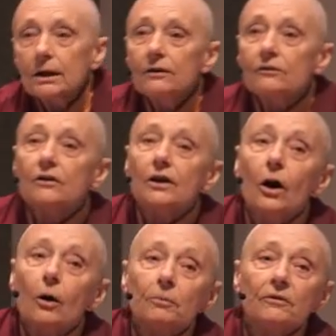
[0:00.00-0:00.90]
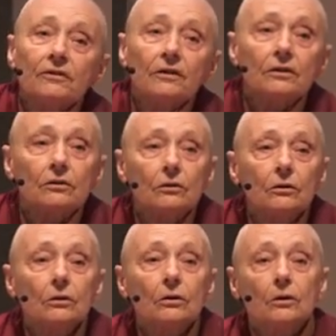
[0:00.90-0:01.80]
is the opposite
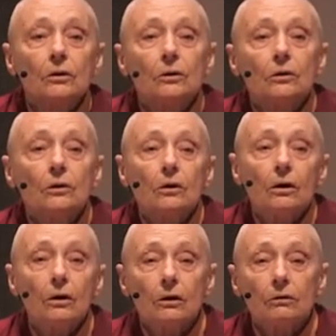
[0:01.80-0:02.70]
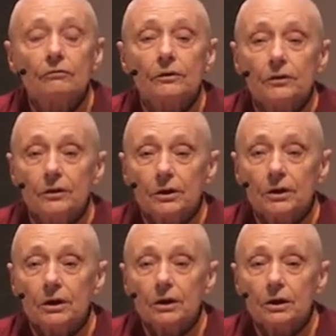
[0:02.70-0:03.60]
of
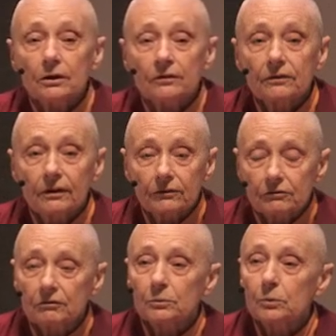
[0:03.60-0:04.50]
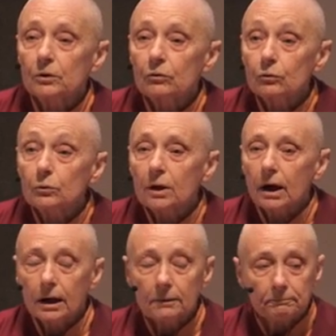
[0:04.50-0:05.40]
the Sanskrit word sukha.